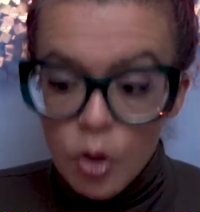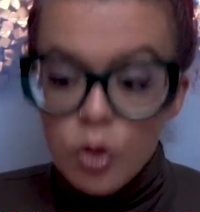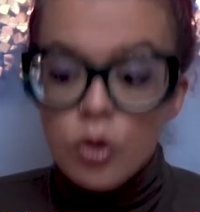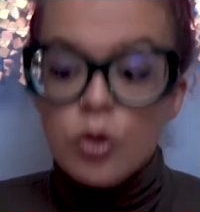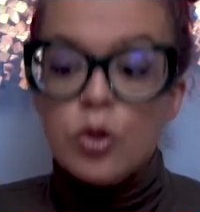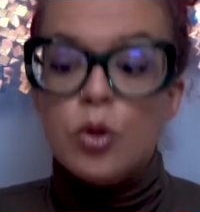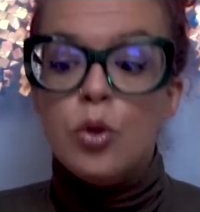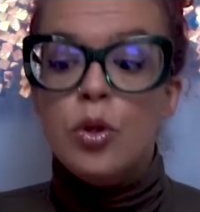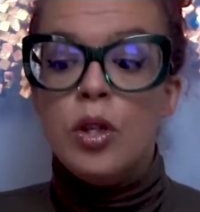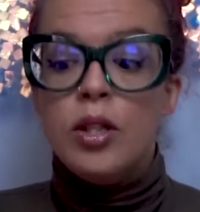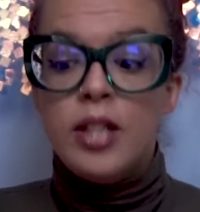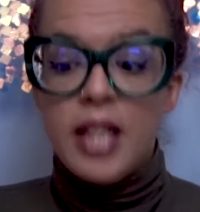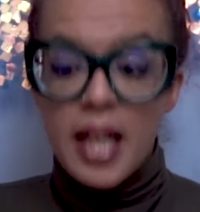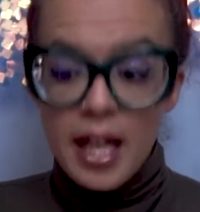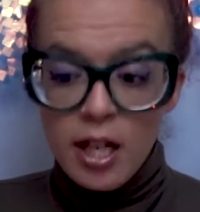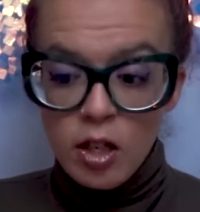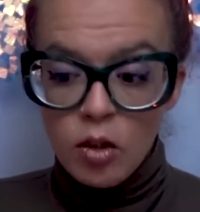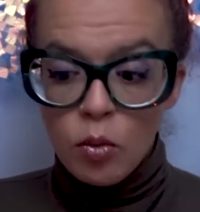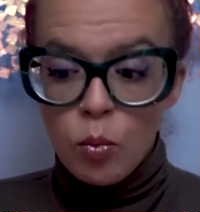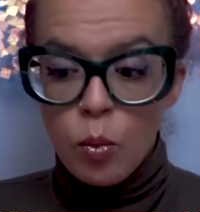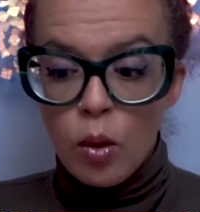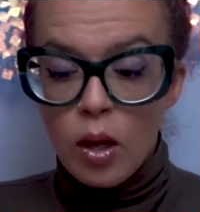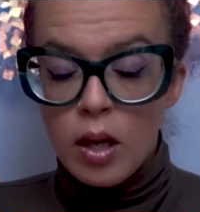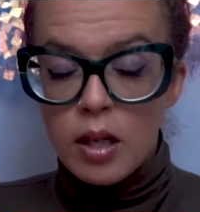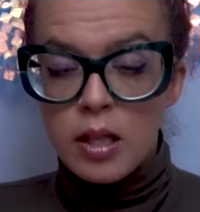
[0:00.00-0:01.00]
So the 10
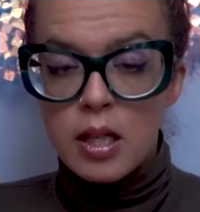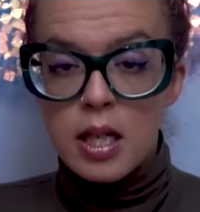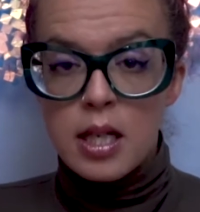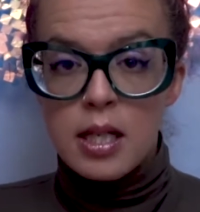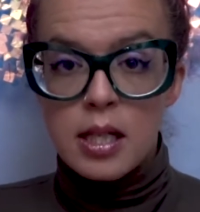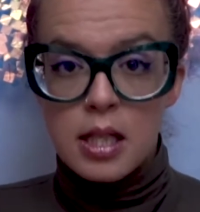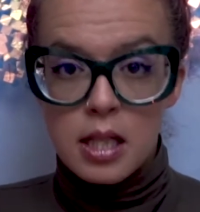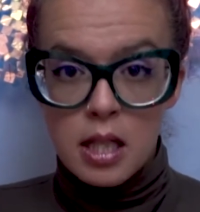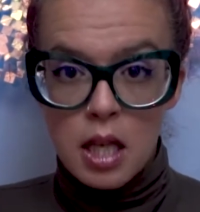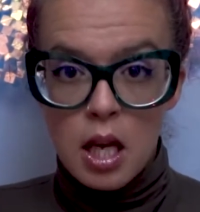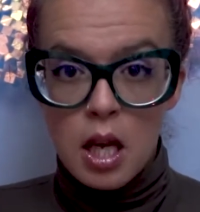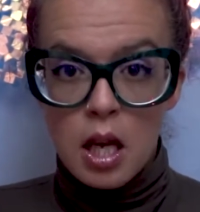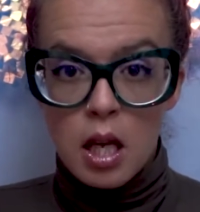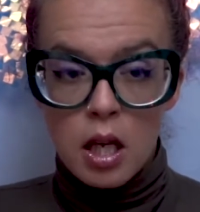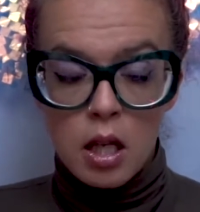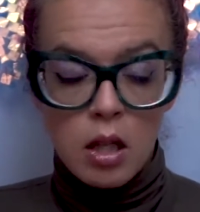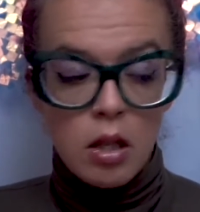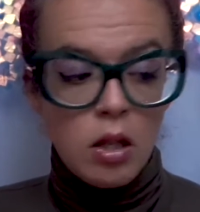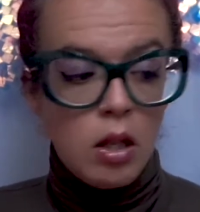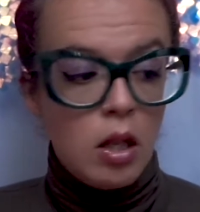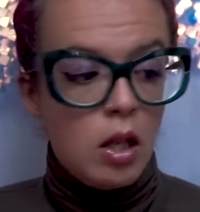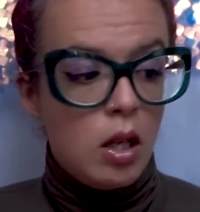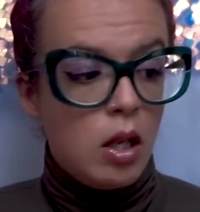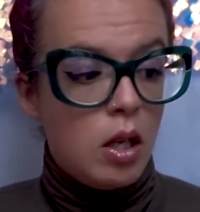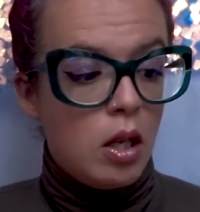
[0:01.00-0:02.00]
of Wands is saying,
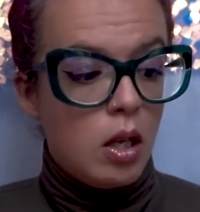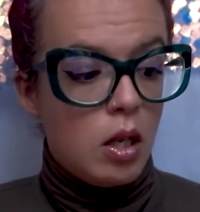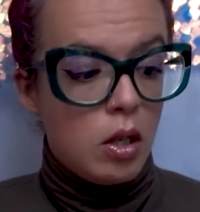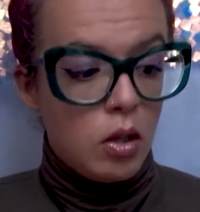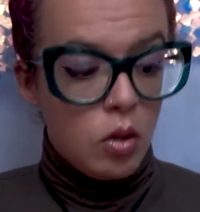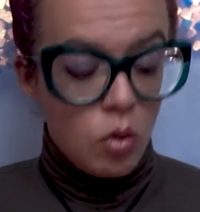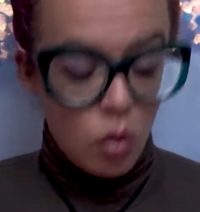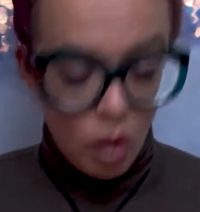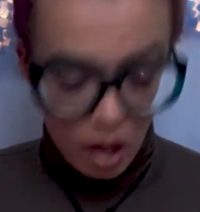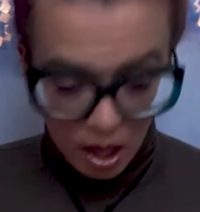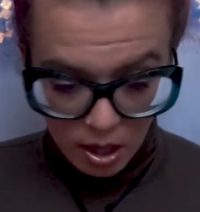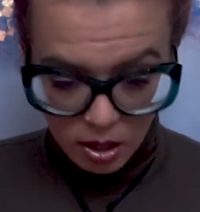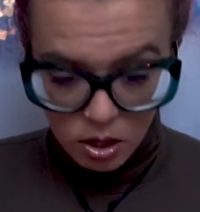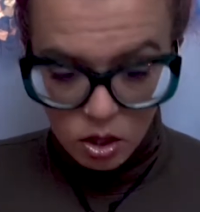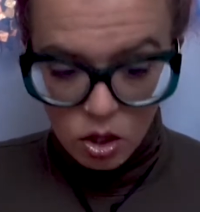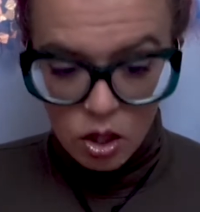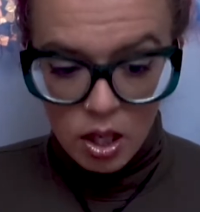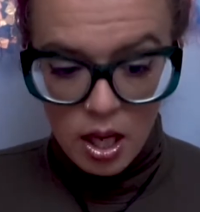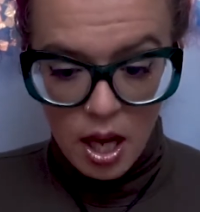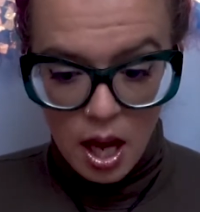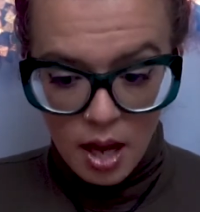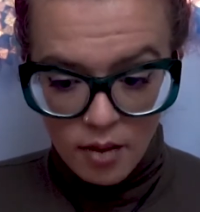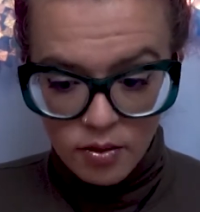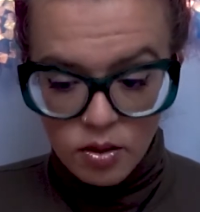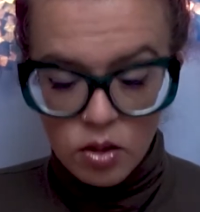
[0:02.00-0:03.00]
you actually
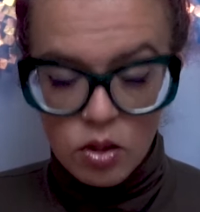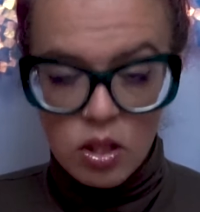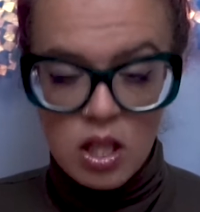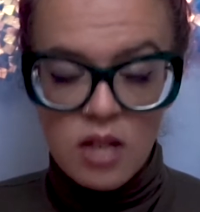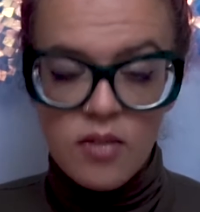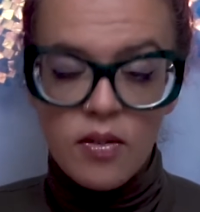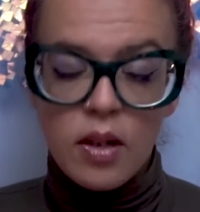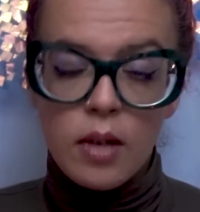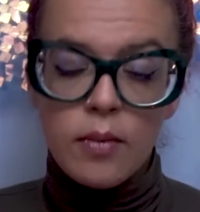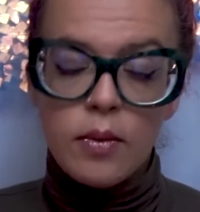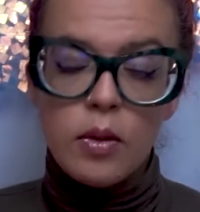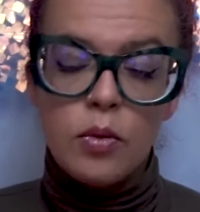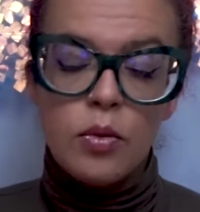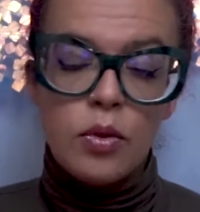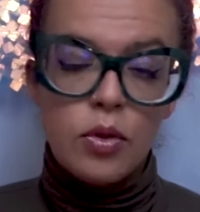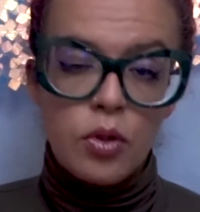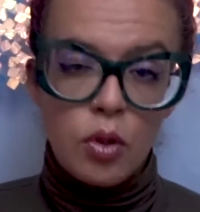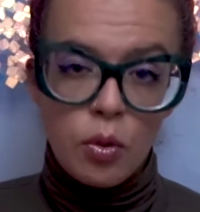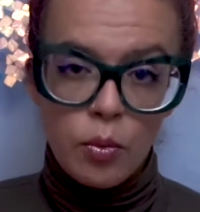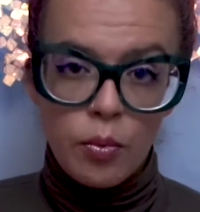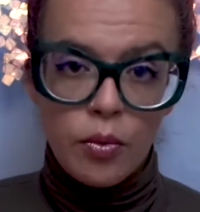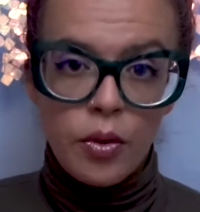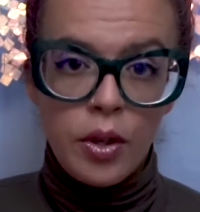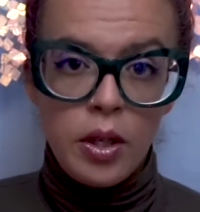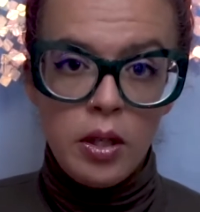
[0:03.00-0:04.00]
have to give up of
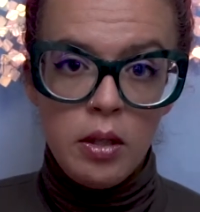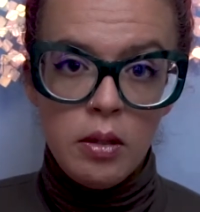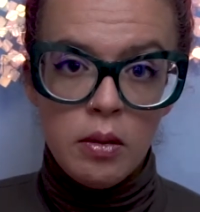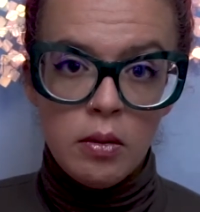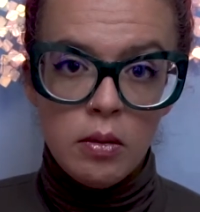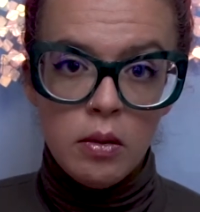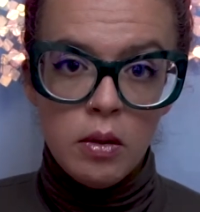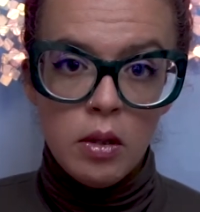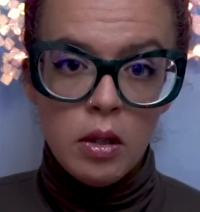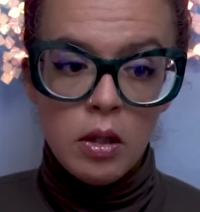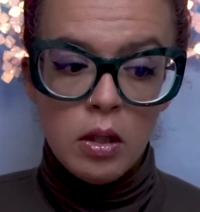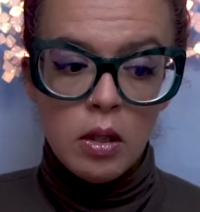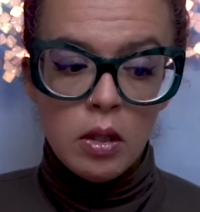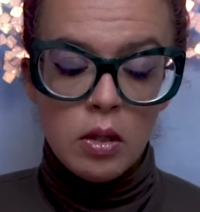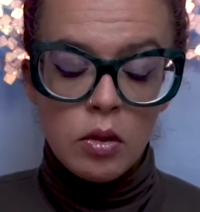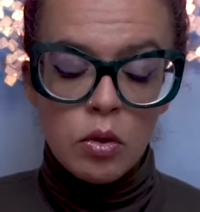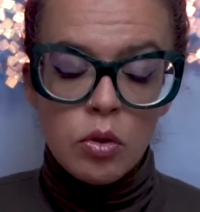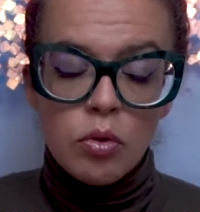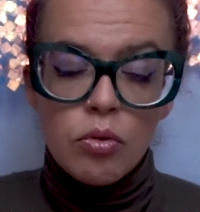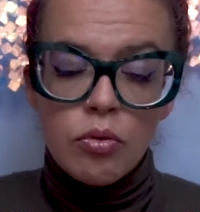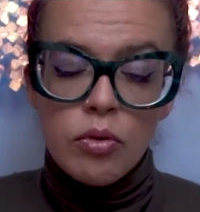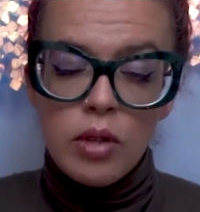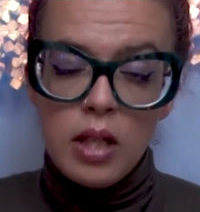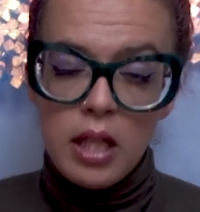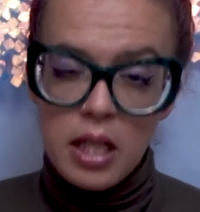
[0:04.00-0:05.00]
something to
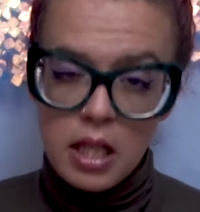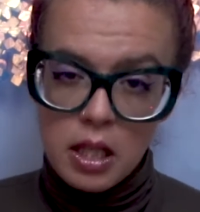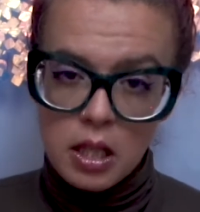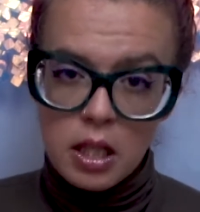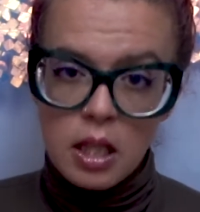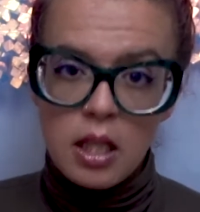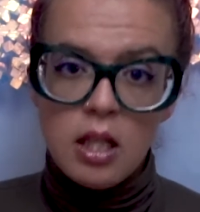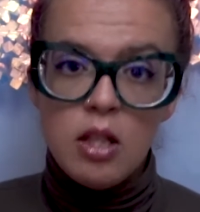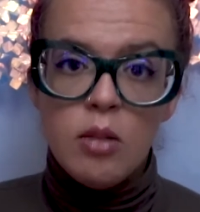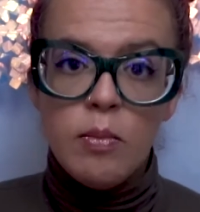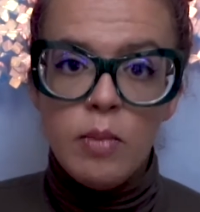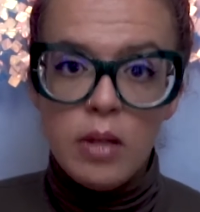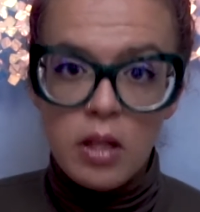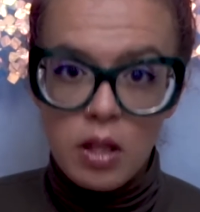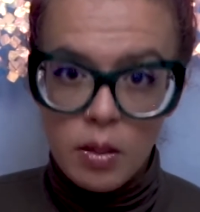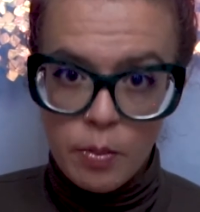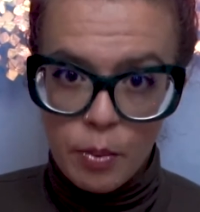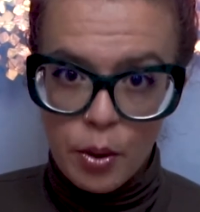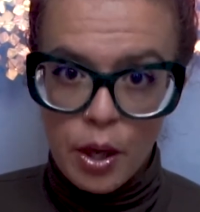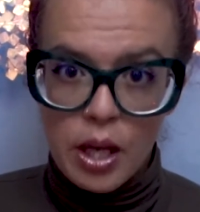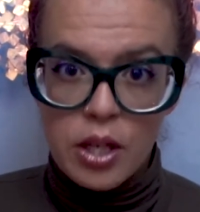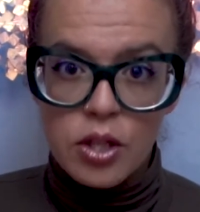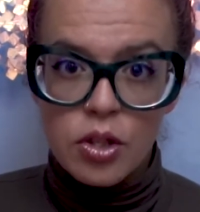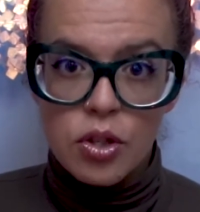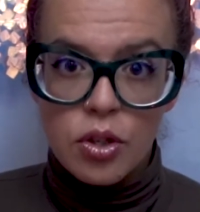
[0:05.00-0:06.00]
release a little bit of
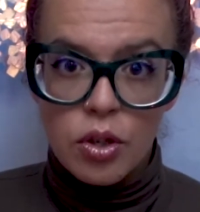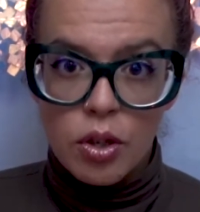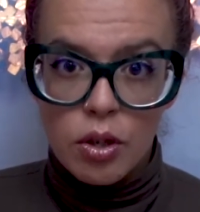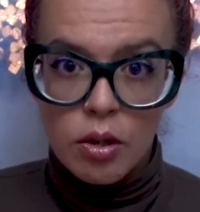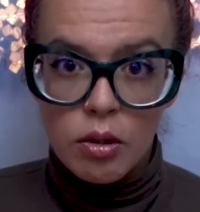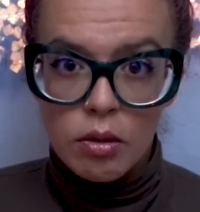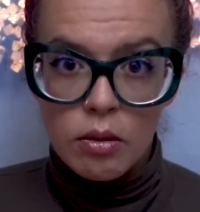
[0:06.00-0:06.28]
pressure.